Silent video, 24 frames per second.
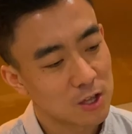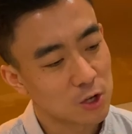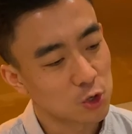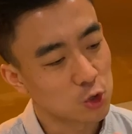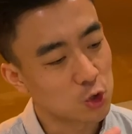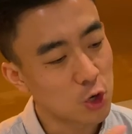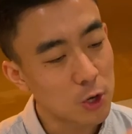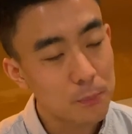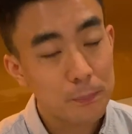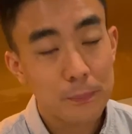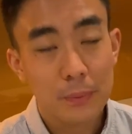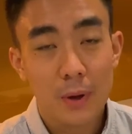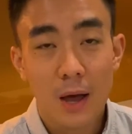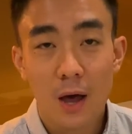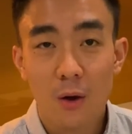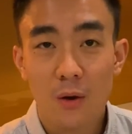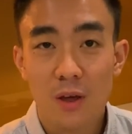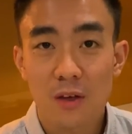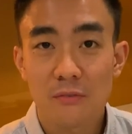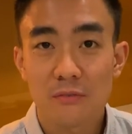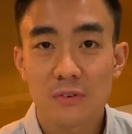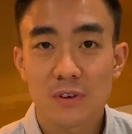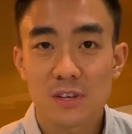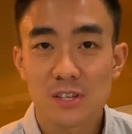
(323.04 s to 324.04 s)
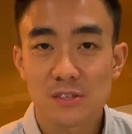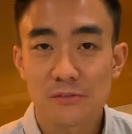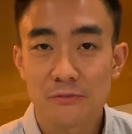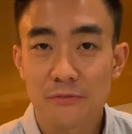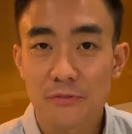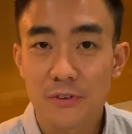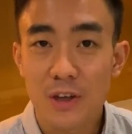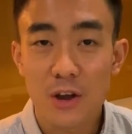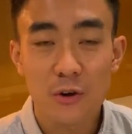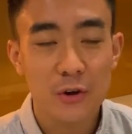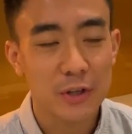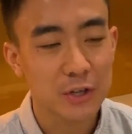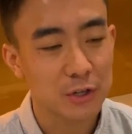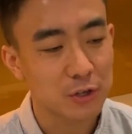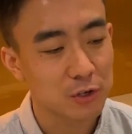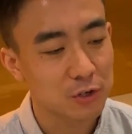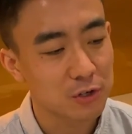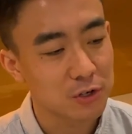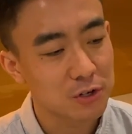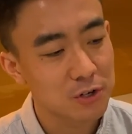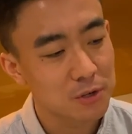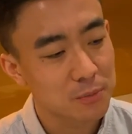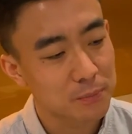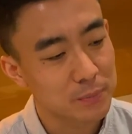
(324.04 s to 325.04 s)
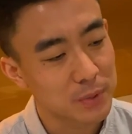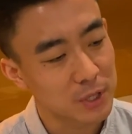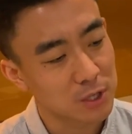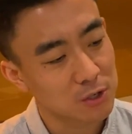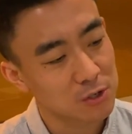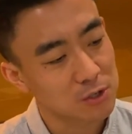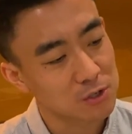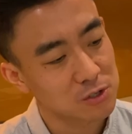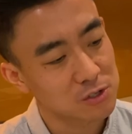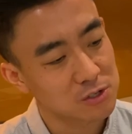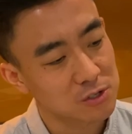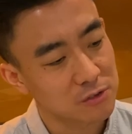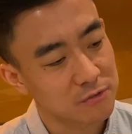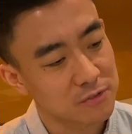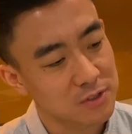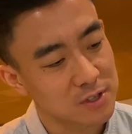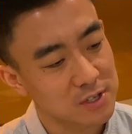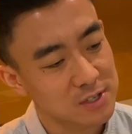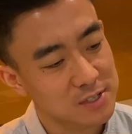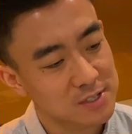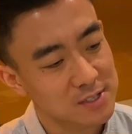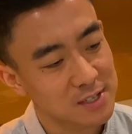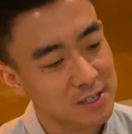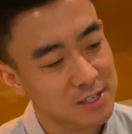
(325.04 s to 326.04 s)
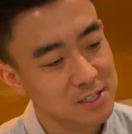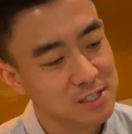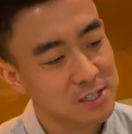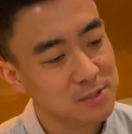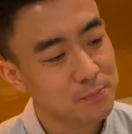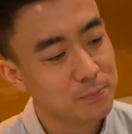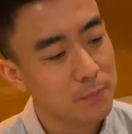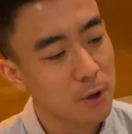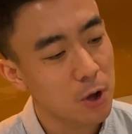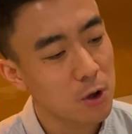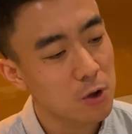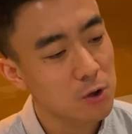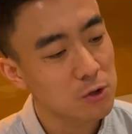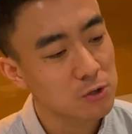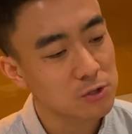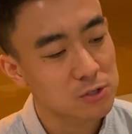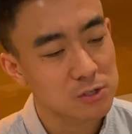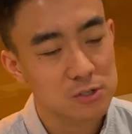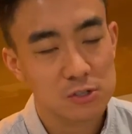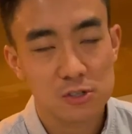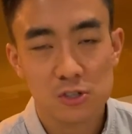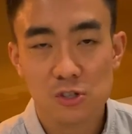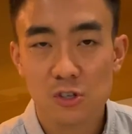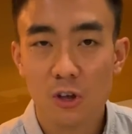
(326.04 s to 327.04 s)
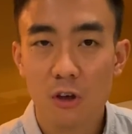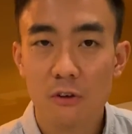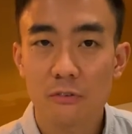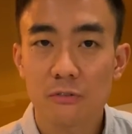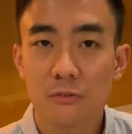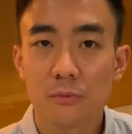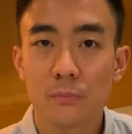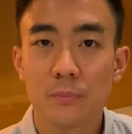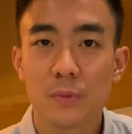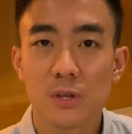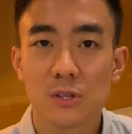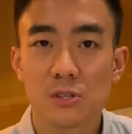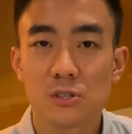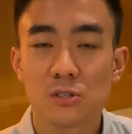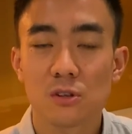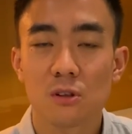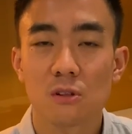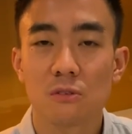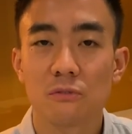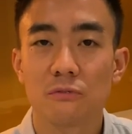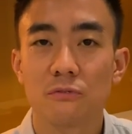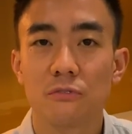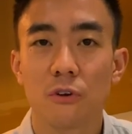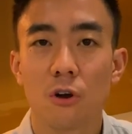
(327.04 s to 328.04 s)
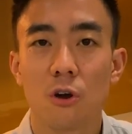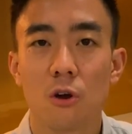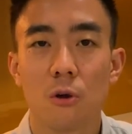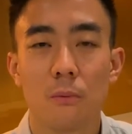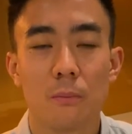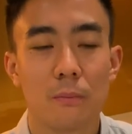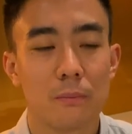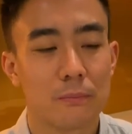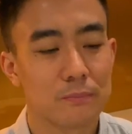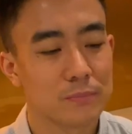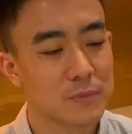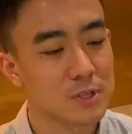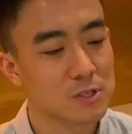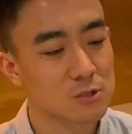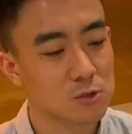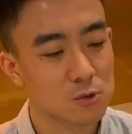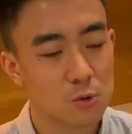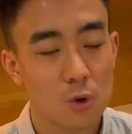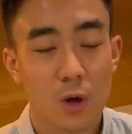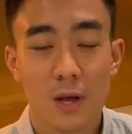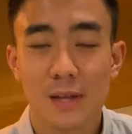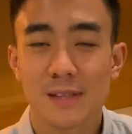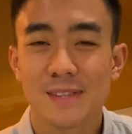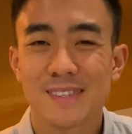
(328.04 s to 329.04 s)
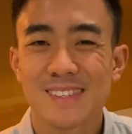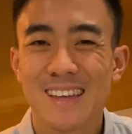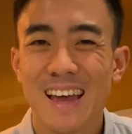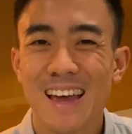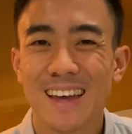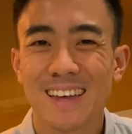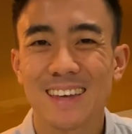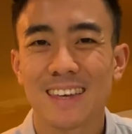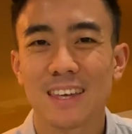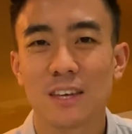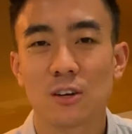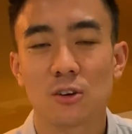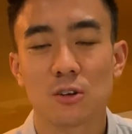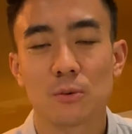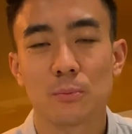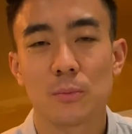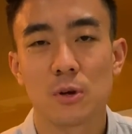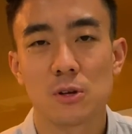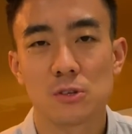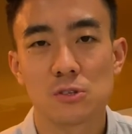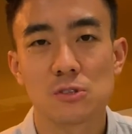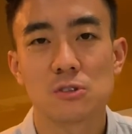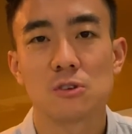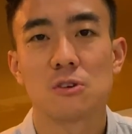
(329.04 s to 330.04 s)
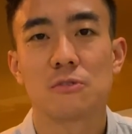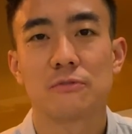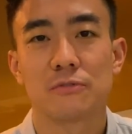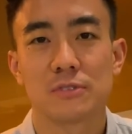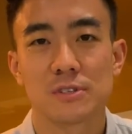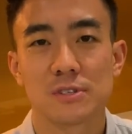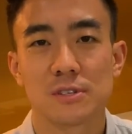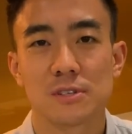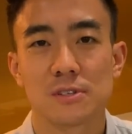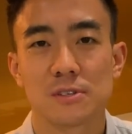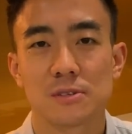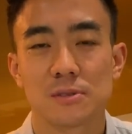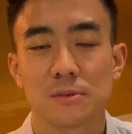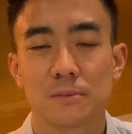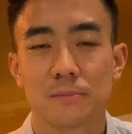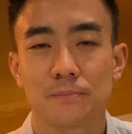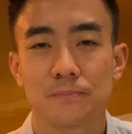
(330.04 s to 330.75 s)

Grip, however, is very good because of this exposed soft midsole foam. It's quite tacky on most surfaces.